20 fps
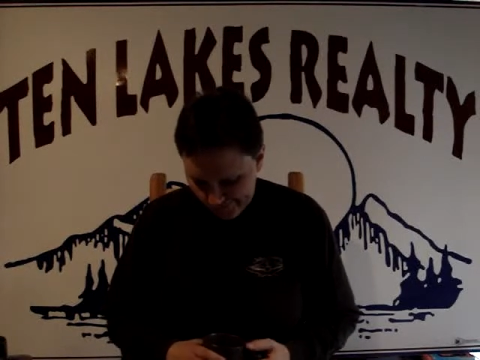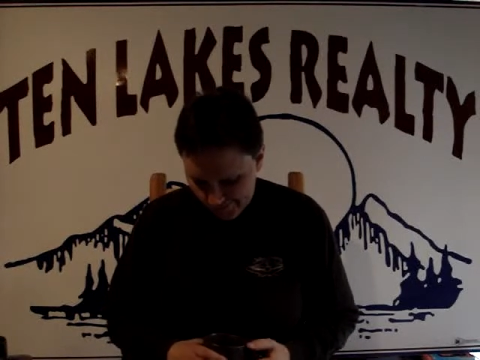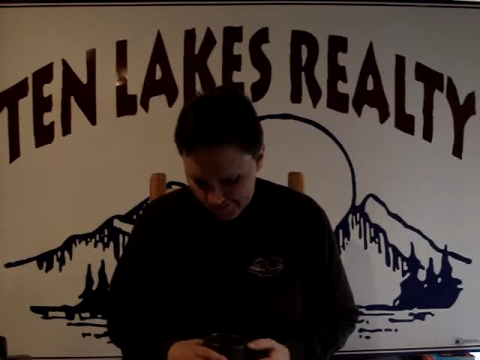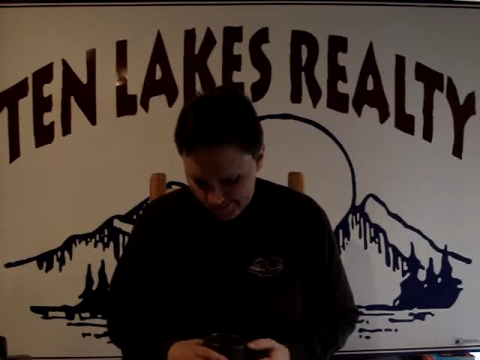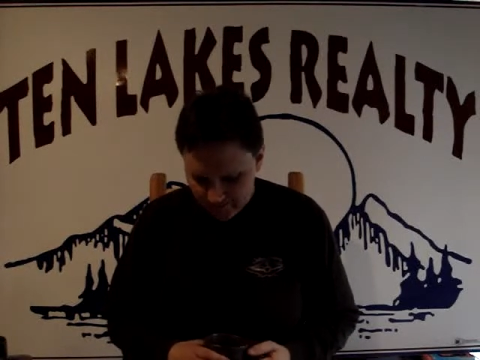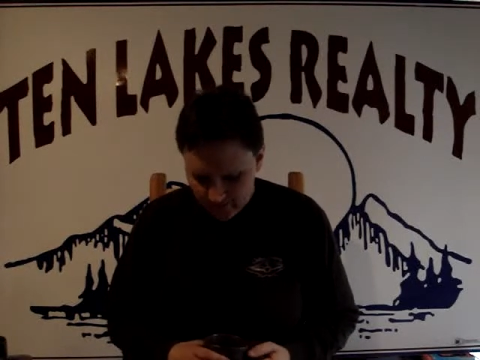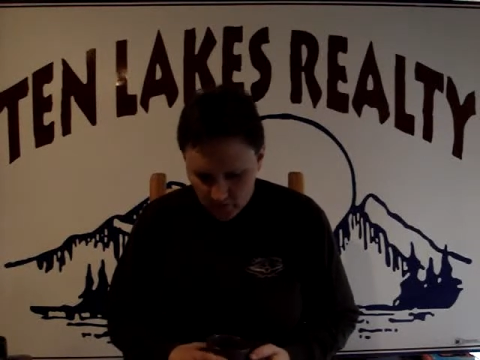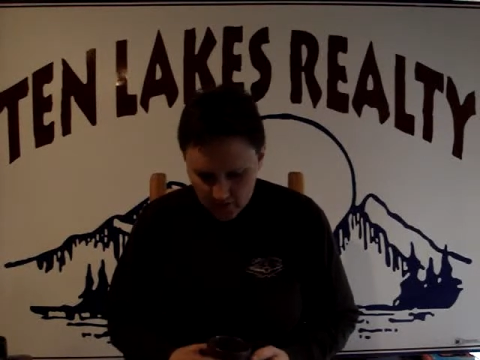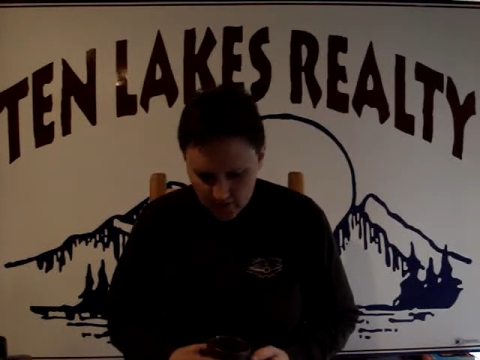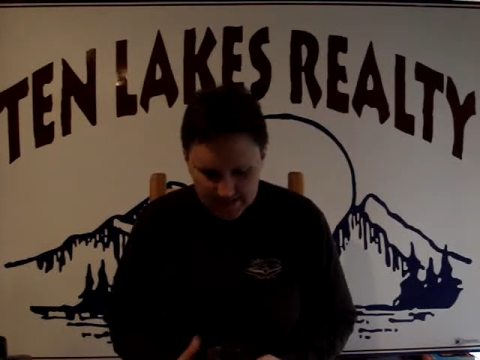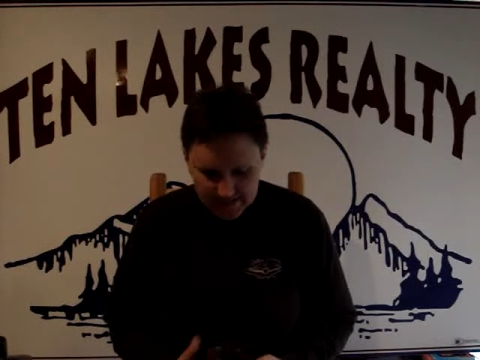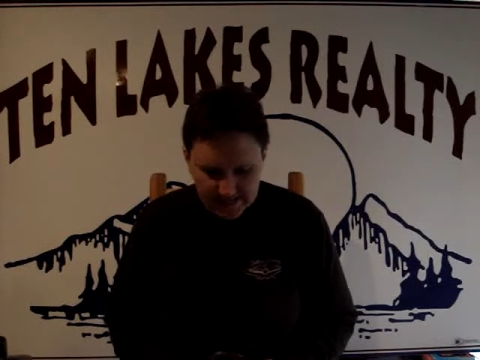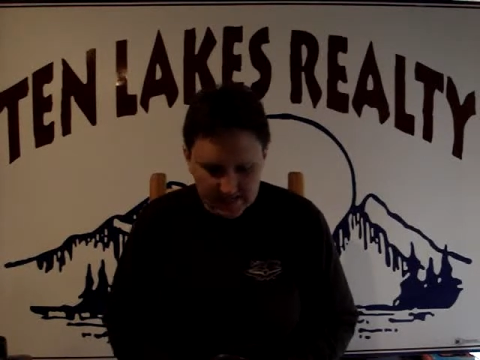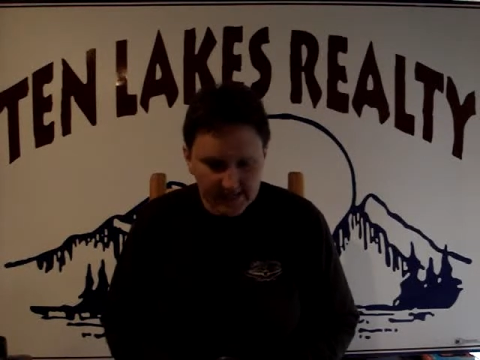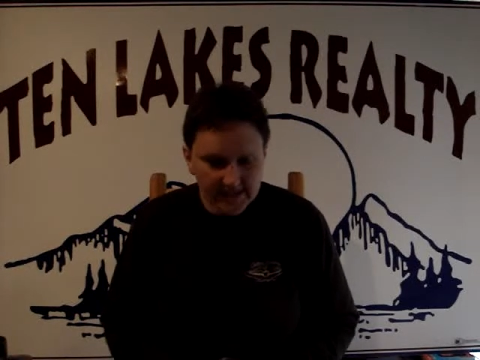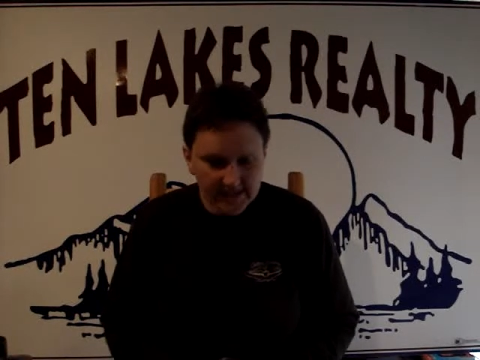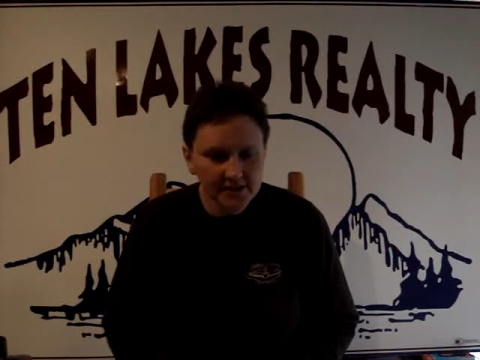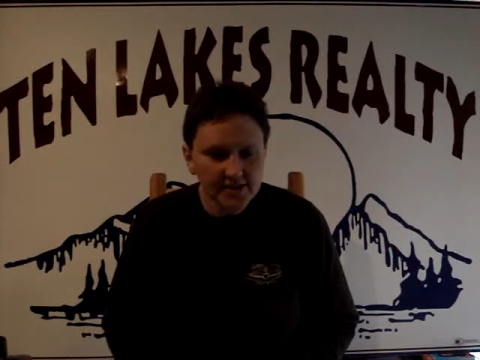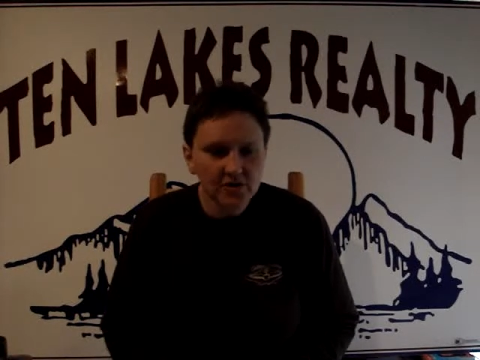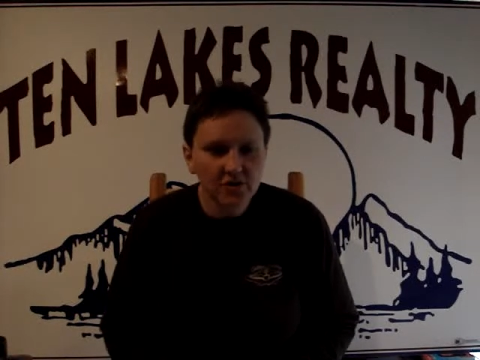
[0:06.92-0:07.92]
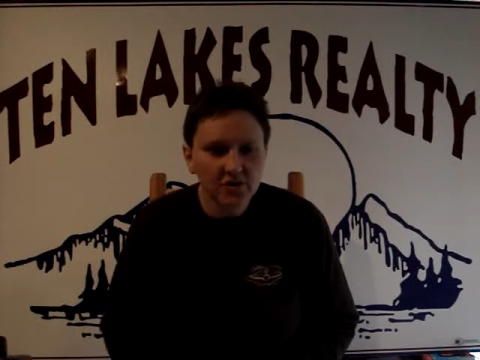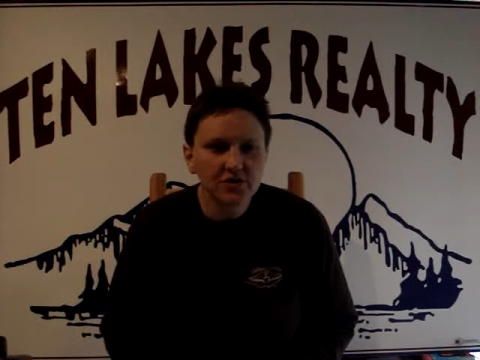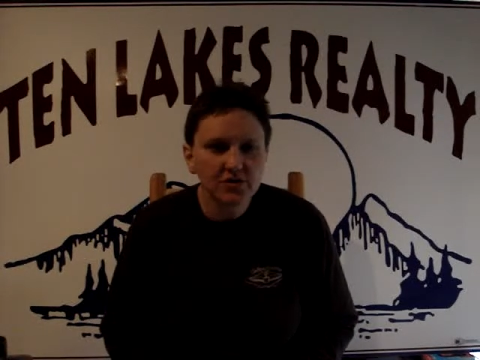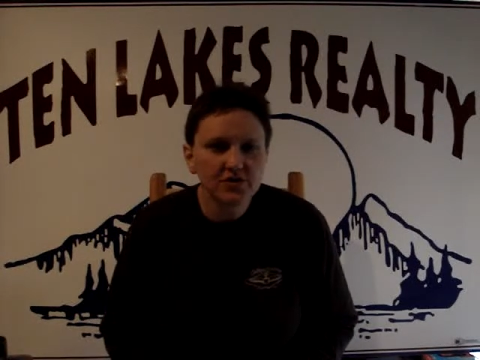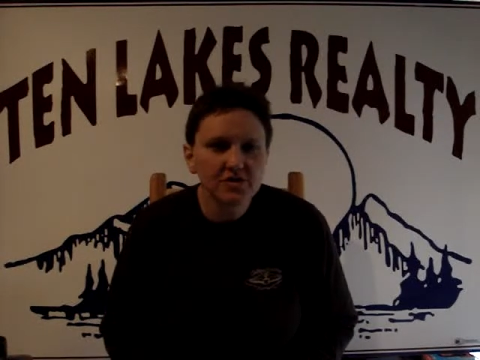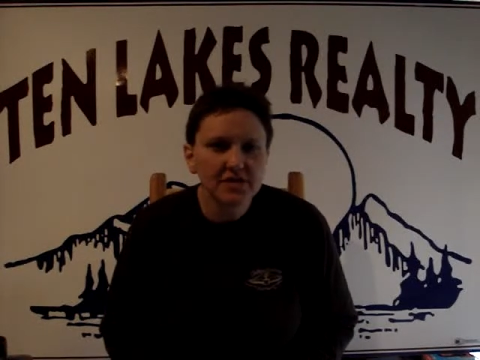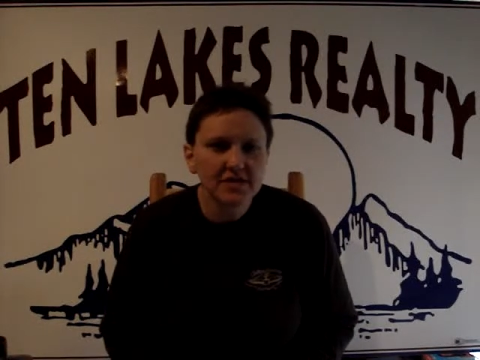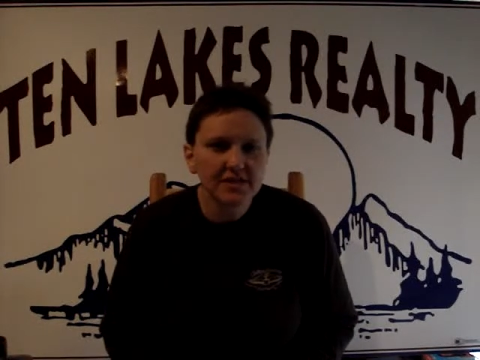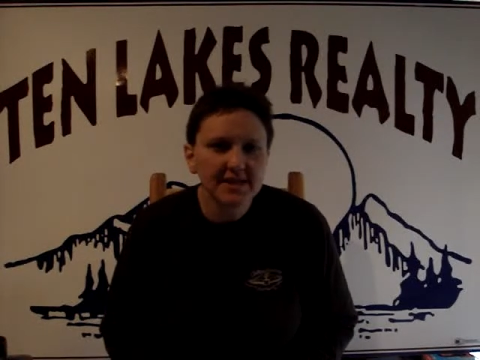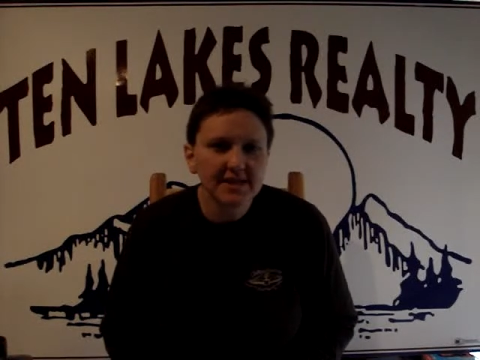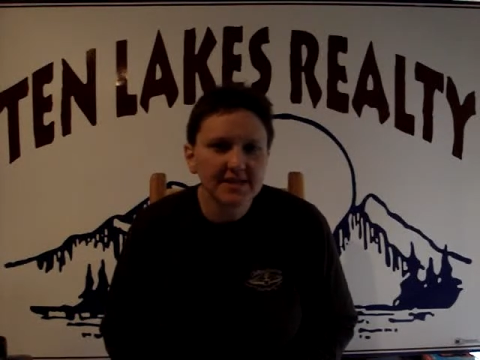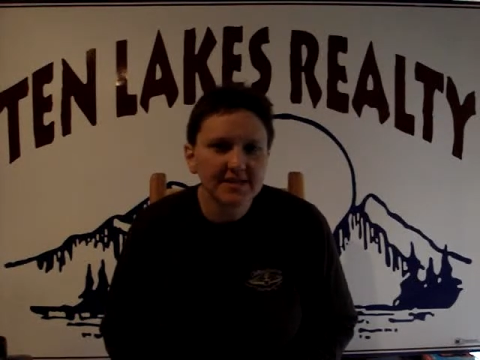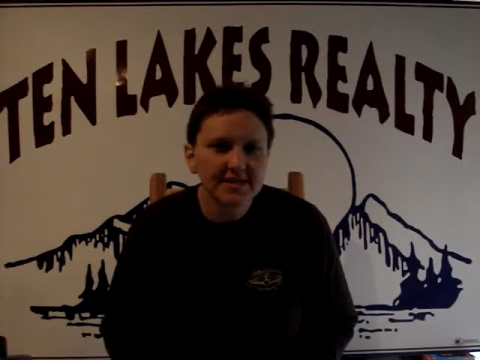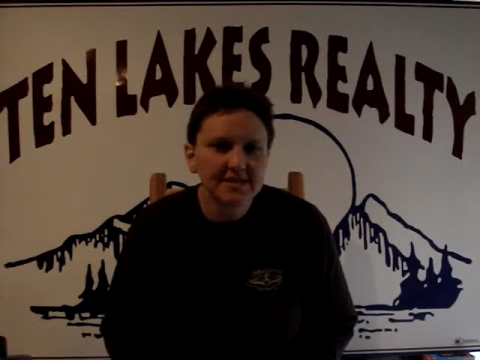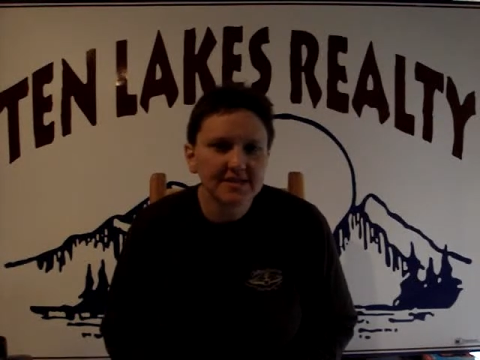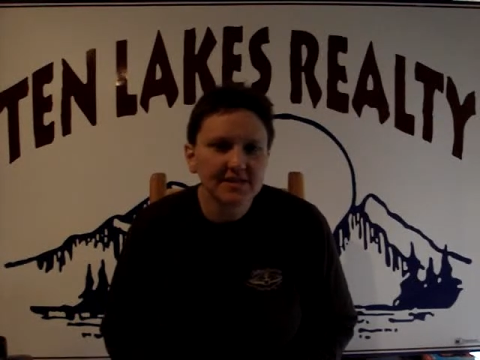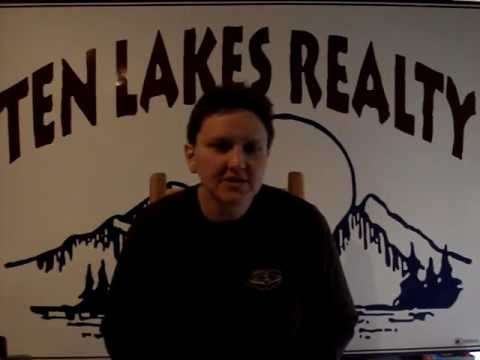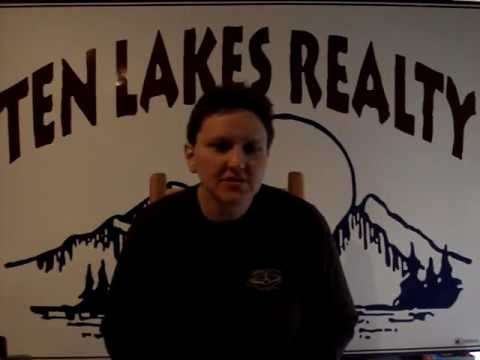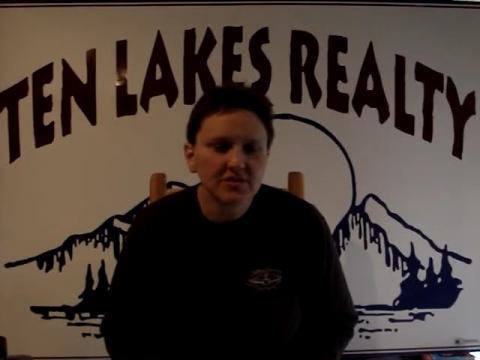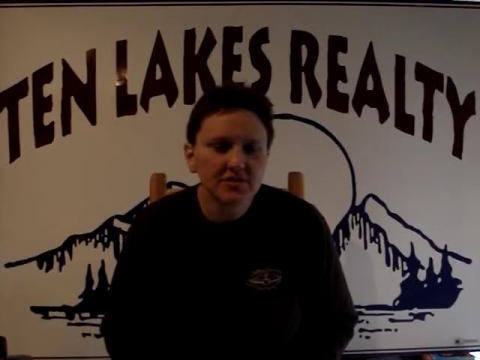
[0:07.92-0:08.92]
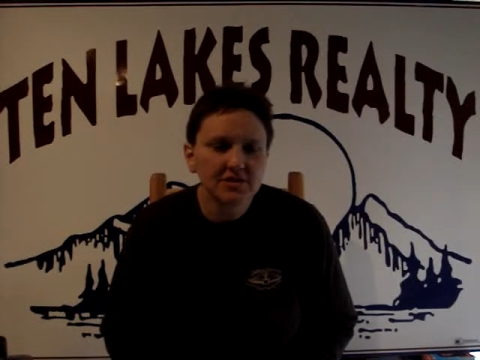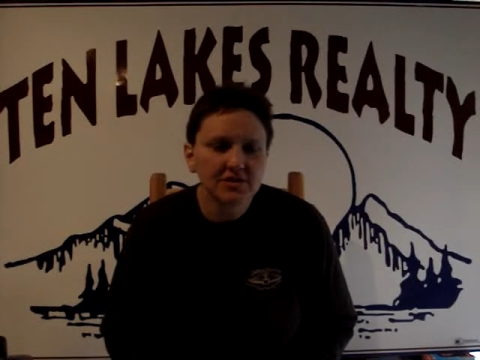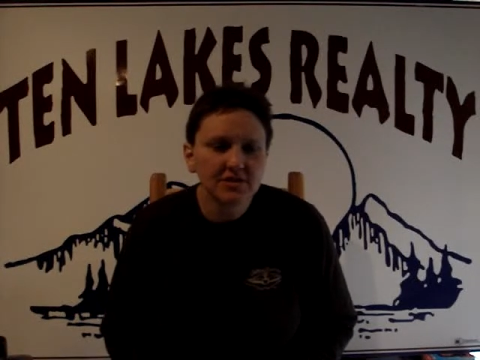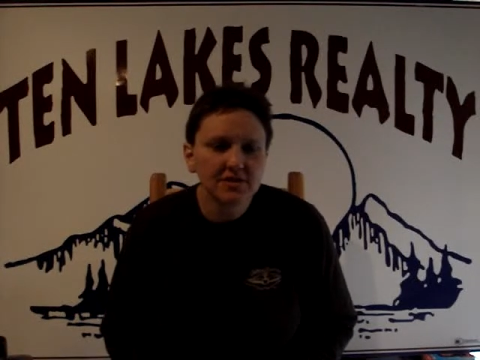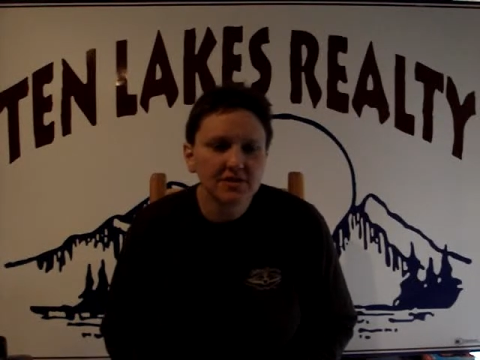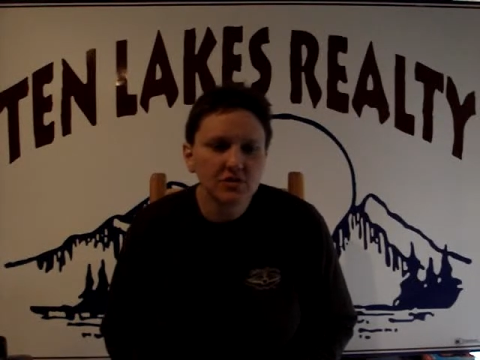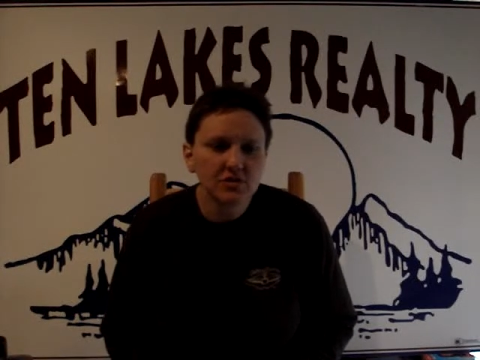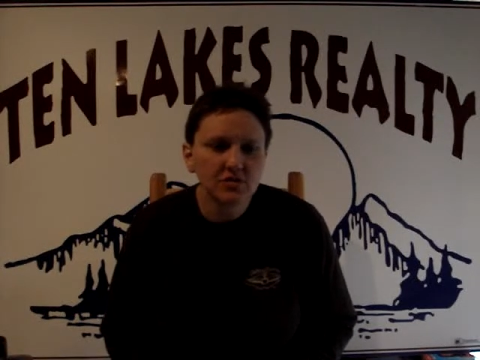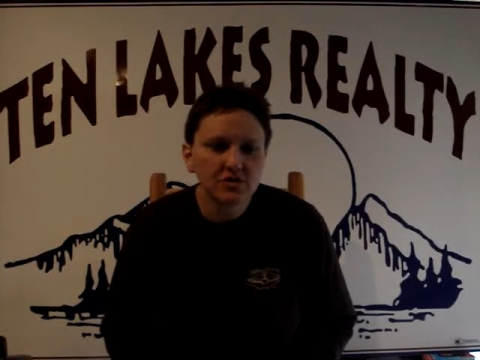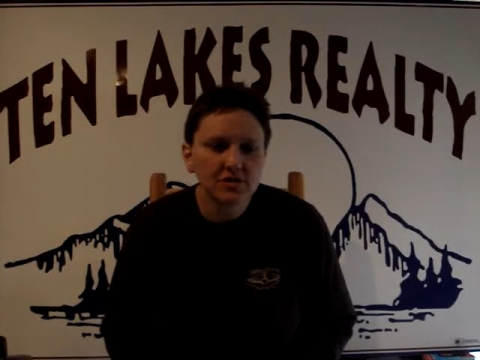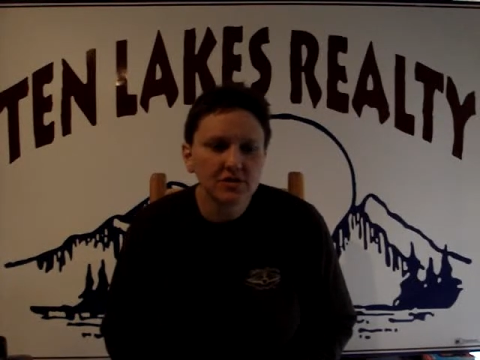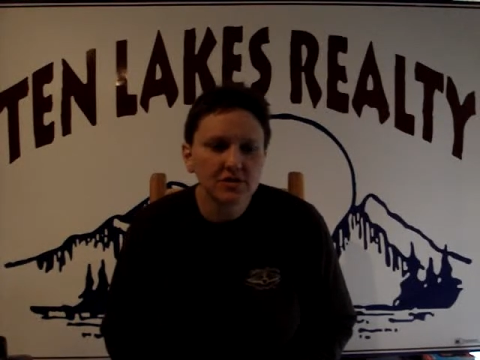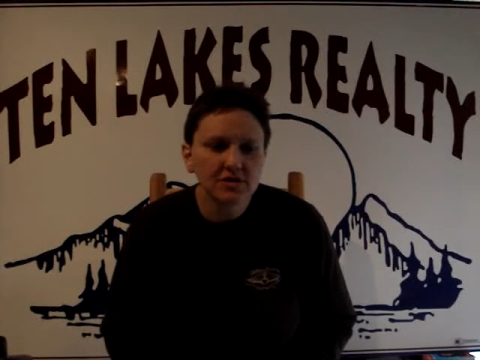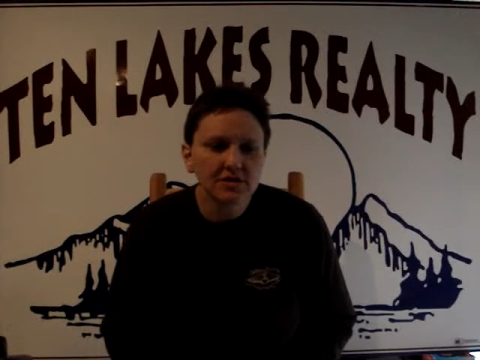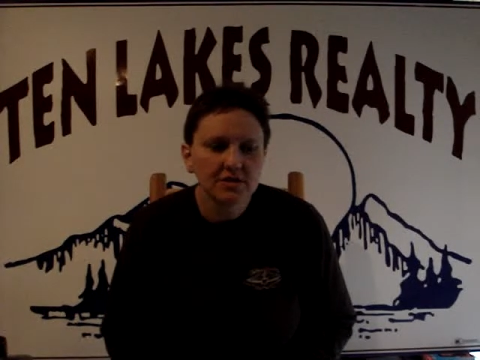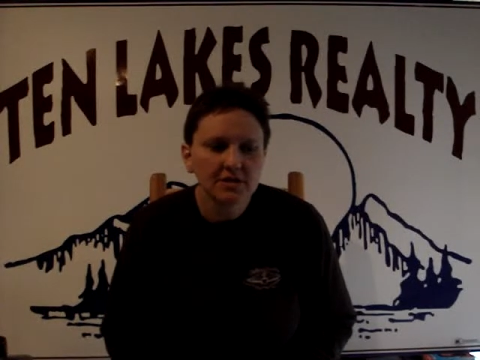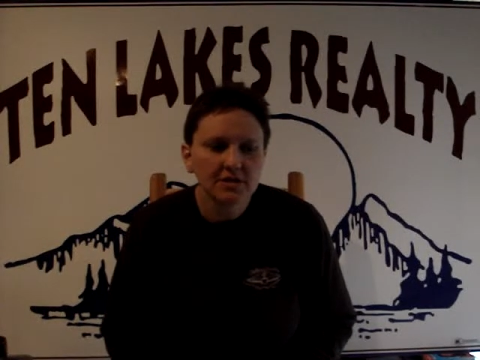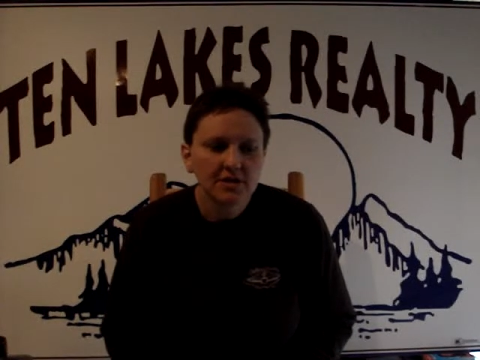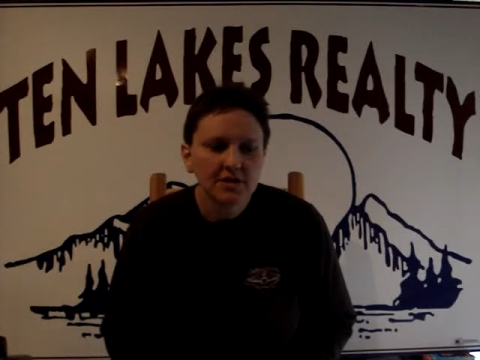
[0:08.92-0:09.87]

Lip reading: Before you see it, you don't usually get the seller's disclosure.